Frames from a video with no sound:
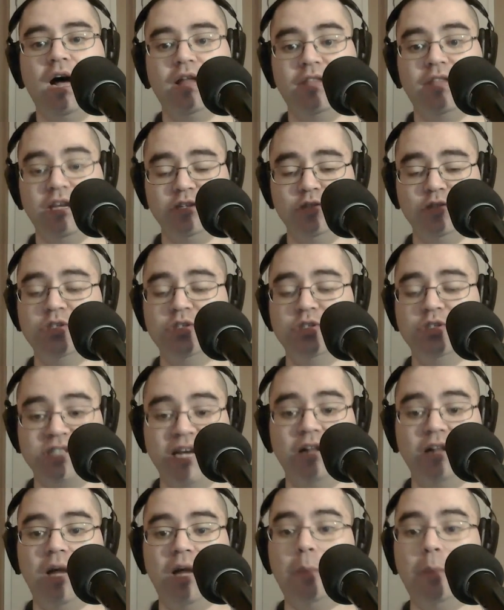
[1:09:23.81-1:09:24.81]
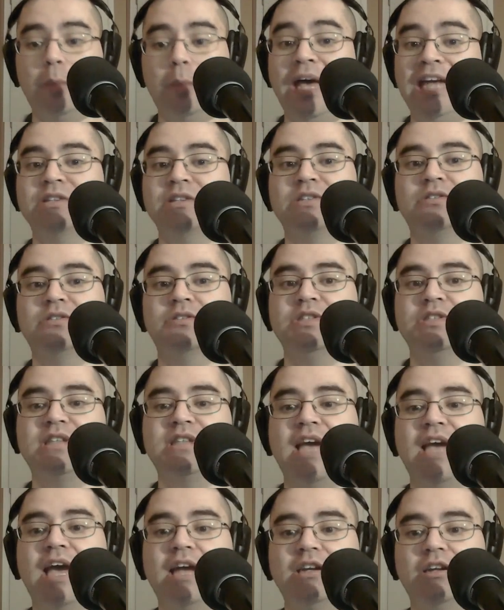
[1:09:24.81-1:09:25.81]
They do sell a pedestal
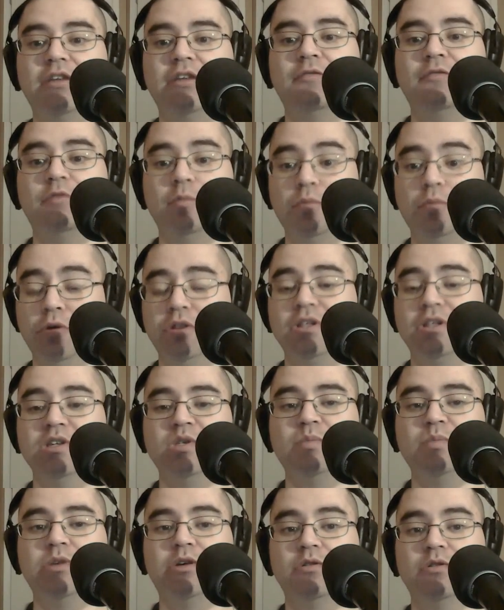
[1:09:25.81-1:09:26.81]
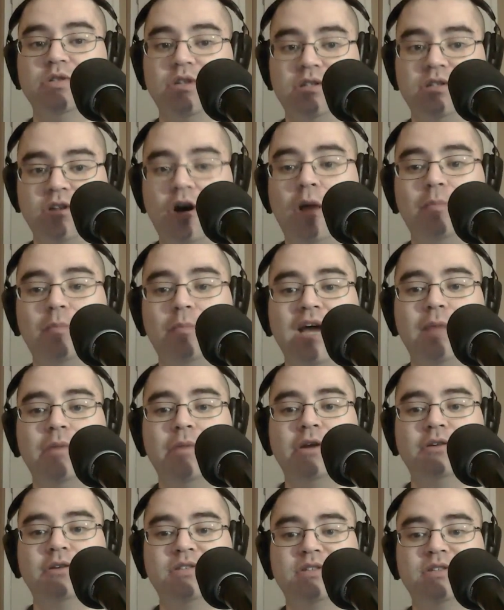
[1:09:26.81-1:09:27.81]
stand, and if you put these speakers atop that
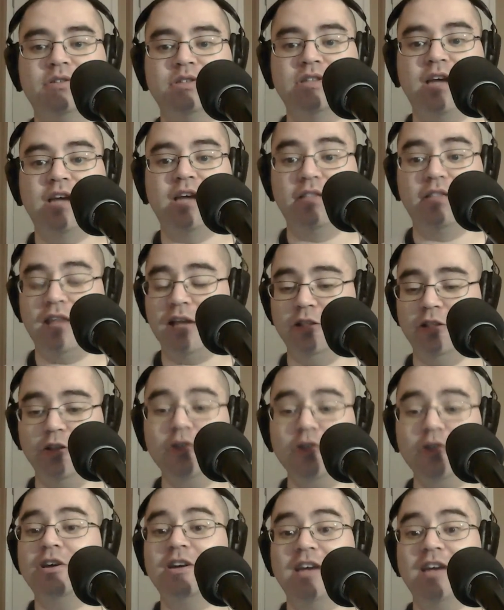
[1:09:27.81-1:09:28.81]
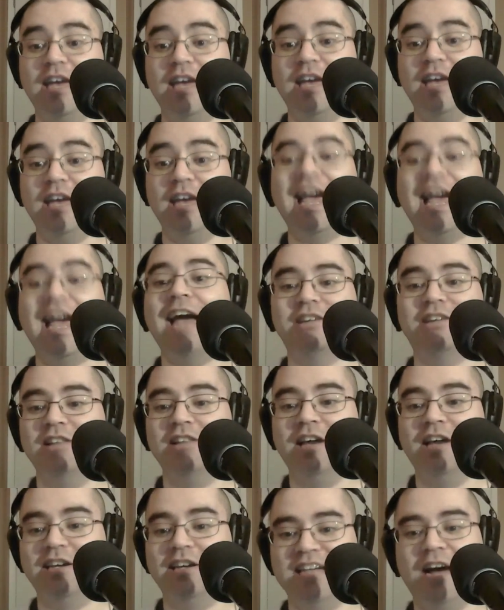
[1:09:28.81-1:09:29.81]
pedestal stand, they look
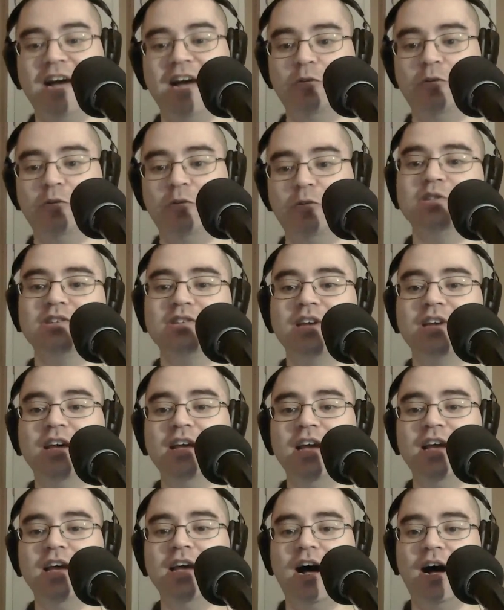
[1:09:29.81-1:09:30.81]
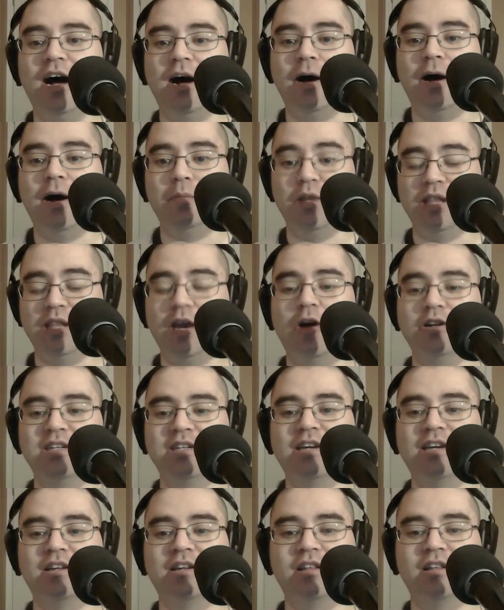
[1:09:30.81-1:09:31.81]
exactly like towers, but they are
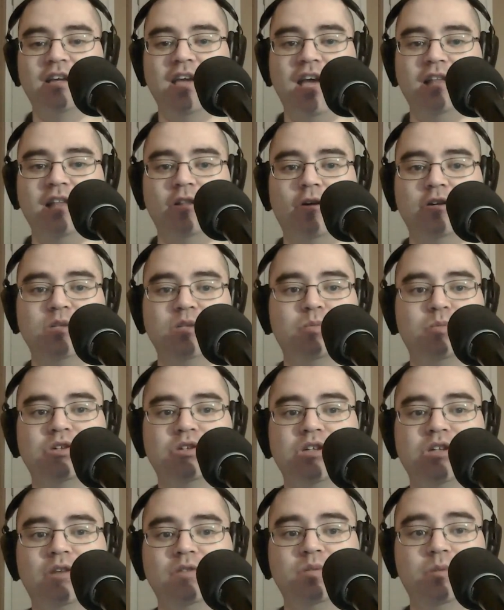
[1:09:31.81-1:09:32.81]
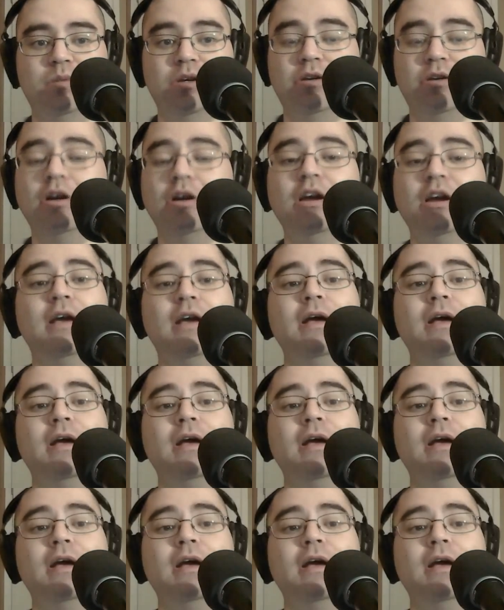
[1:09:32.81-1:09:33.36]
technically a large bookshelf speaker.